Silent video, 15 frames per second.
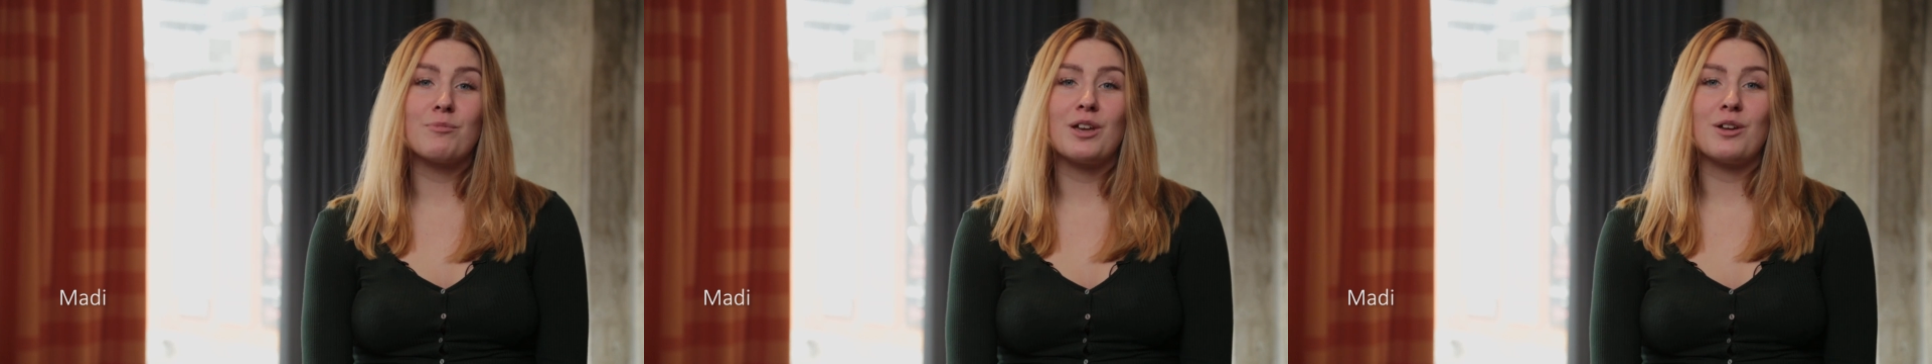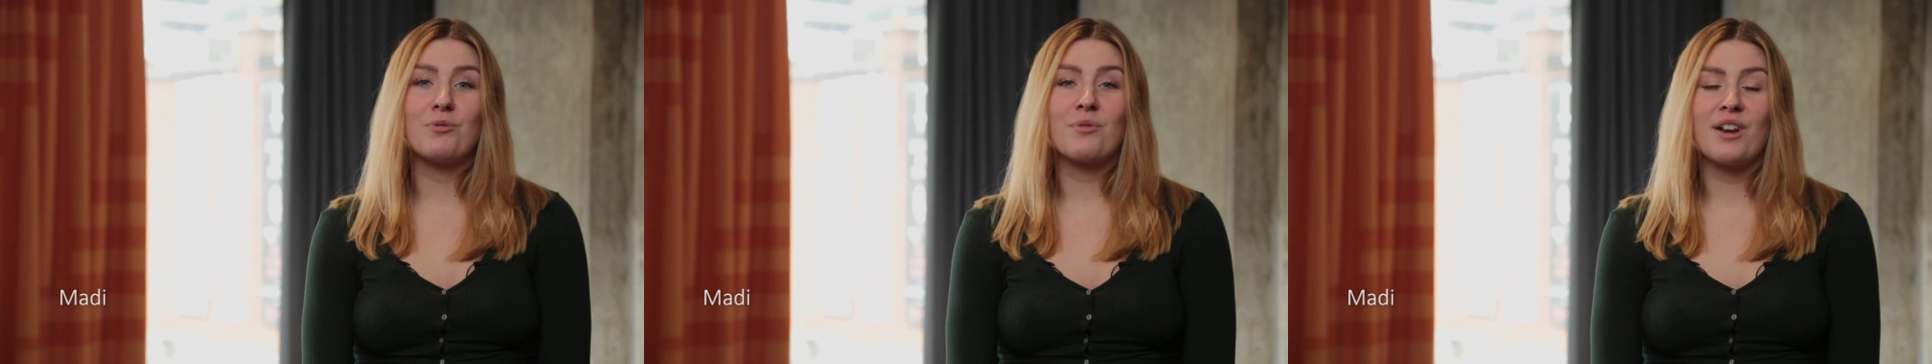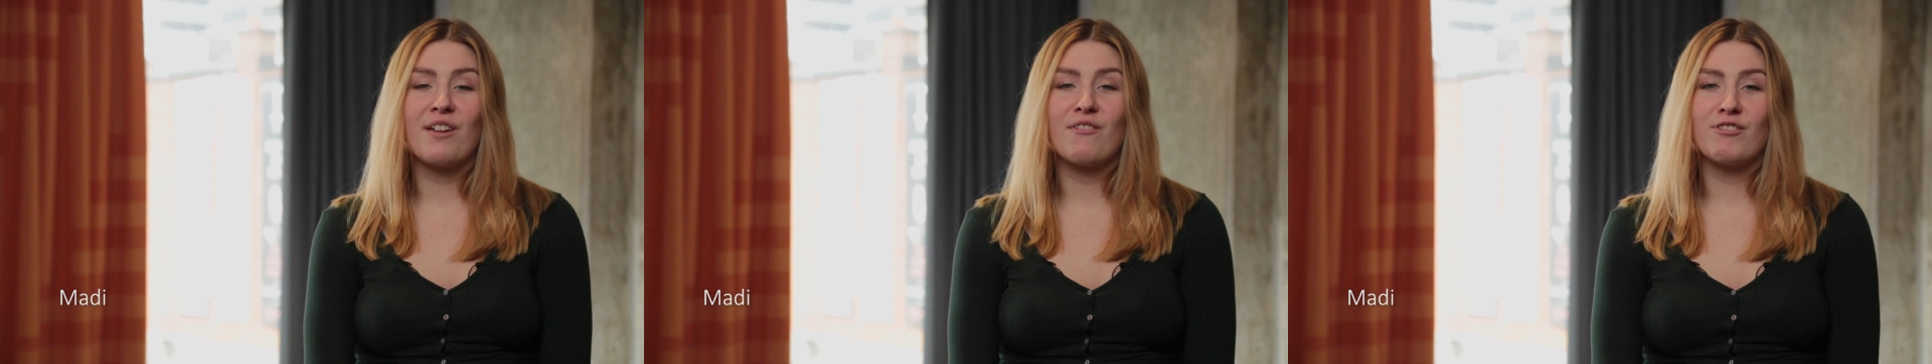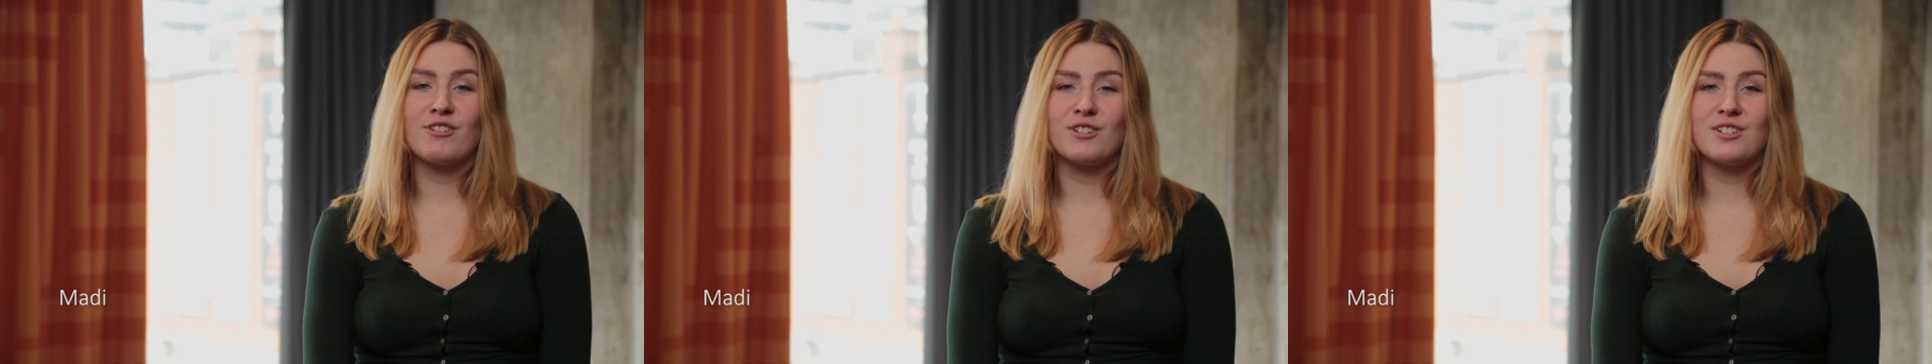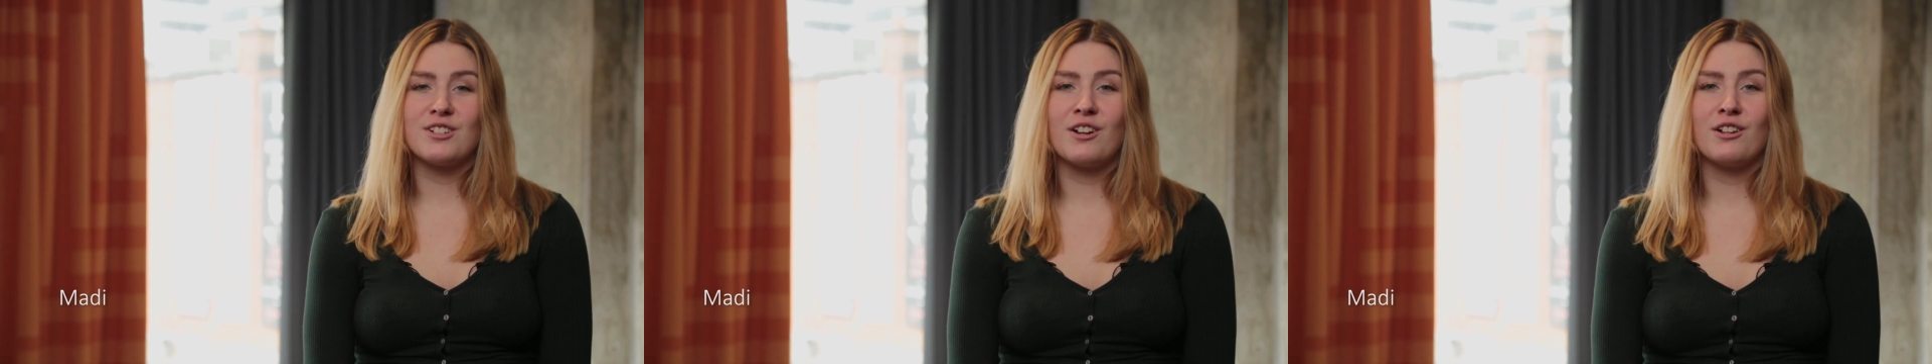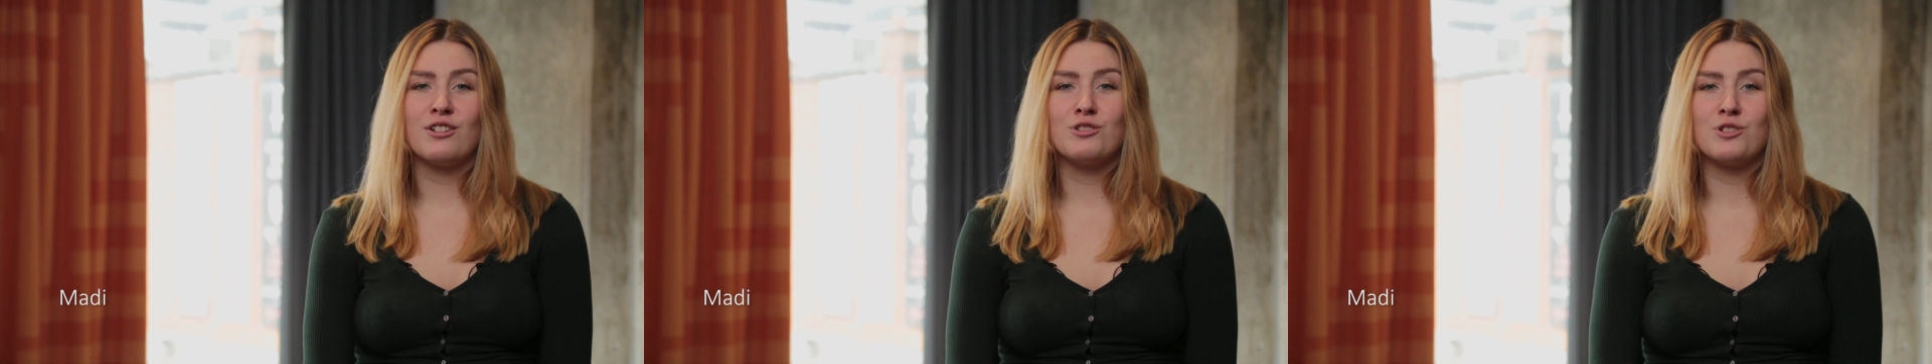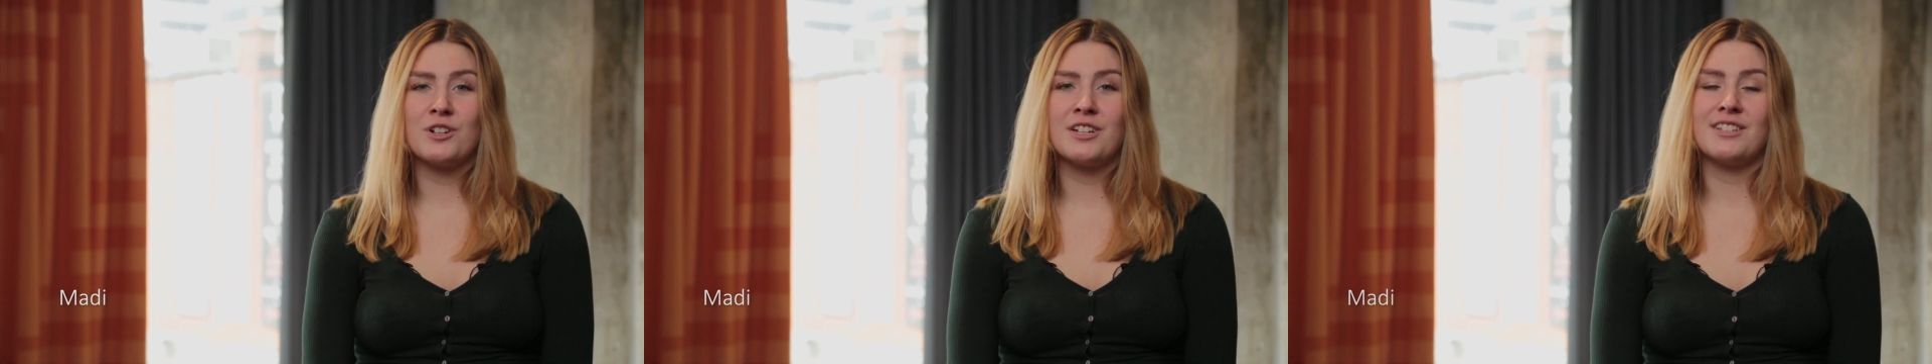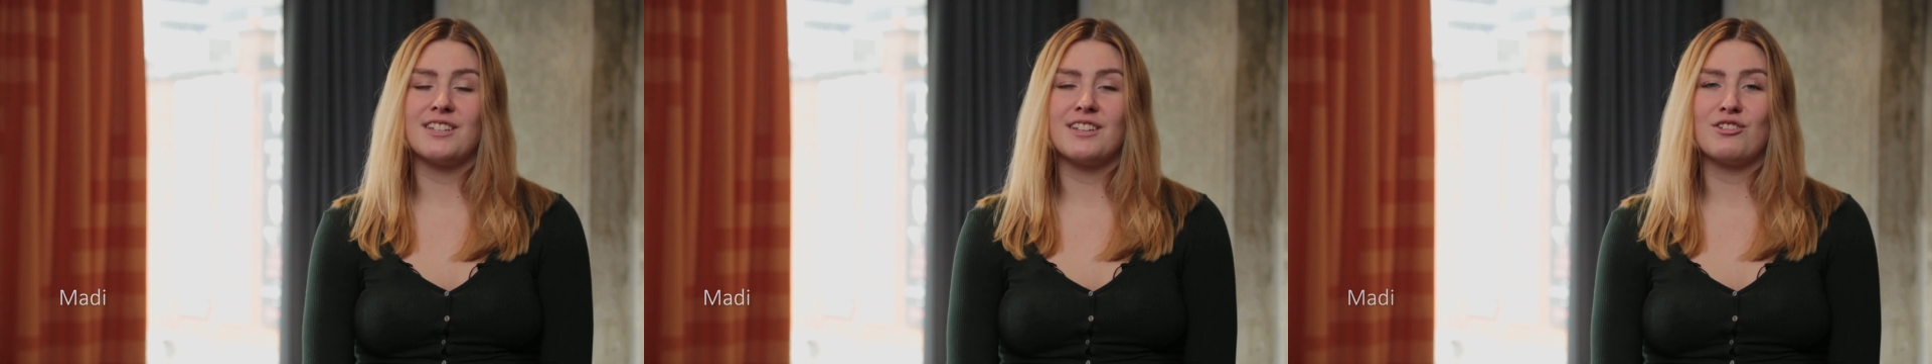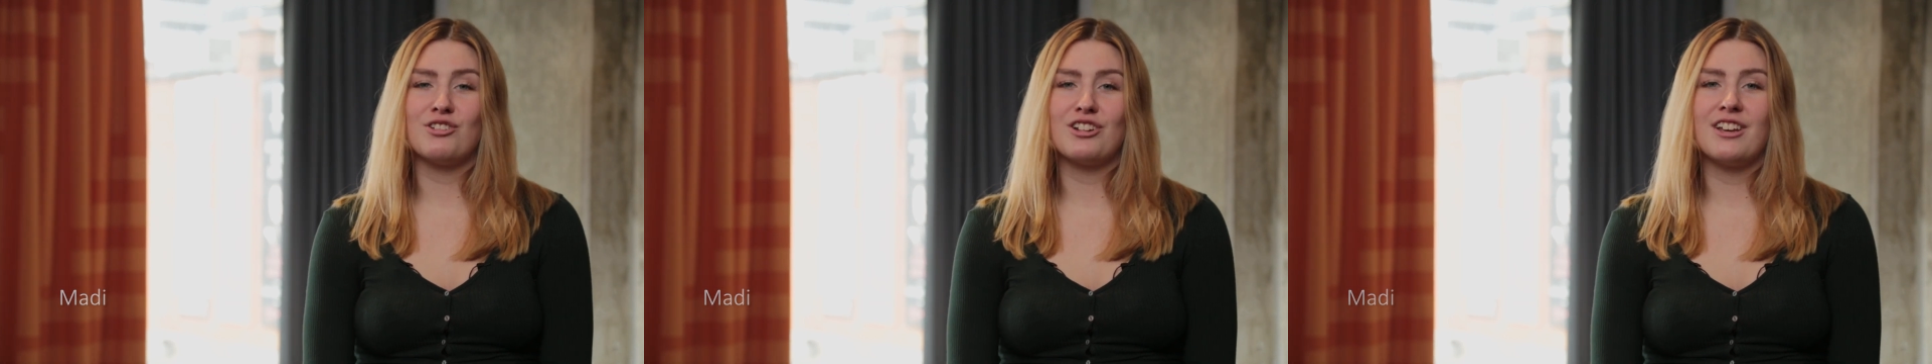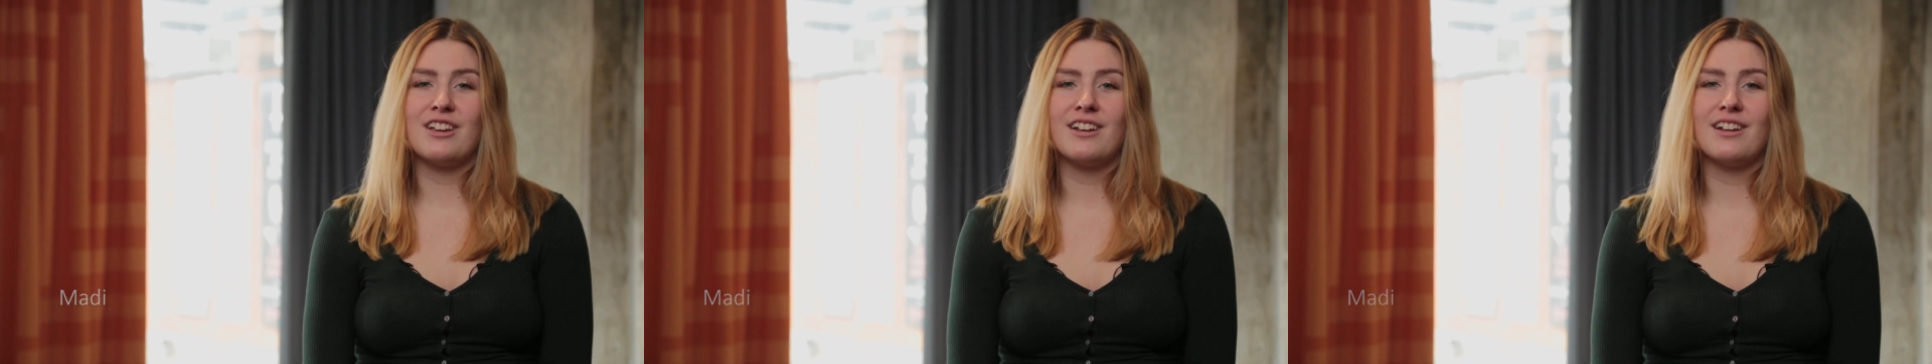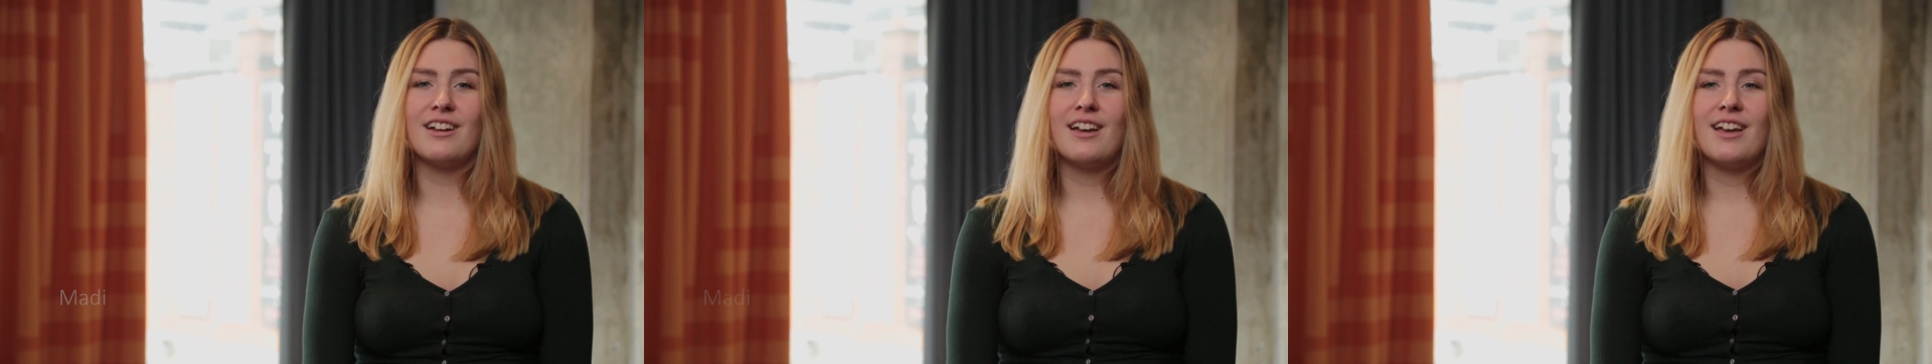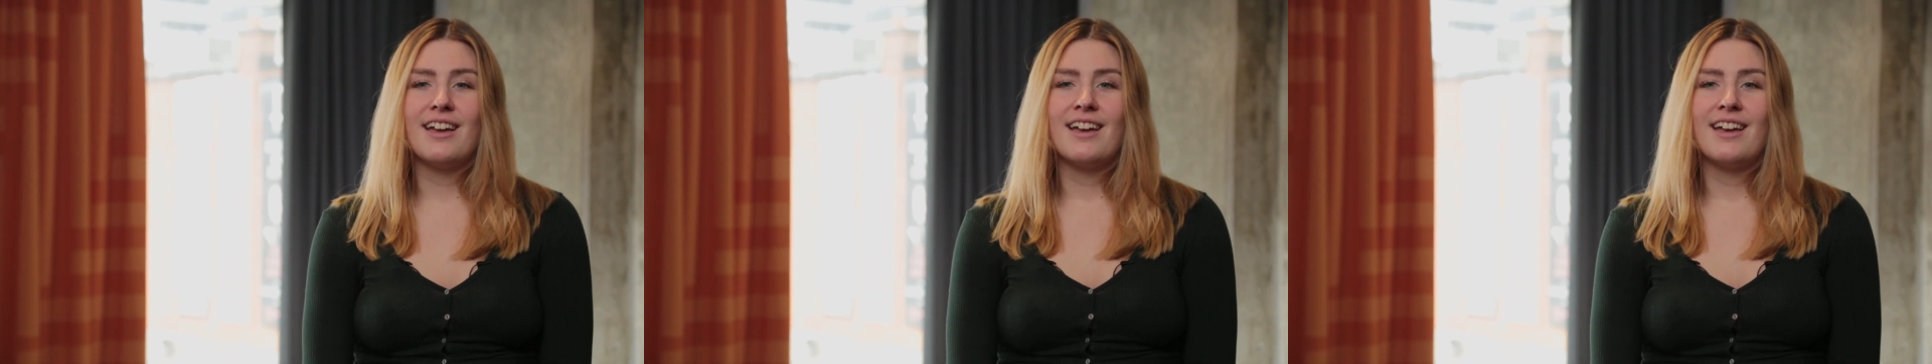me when I first started transitioning,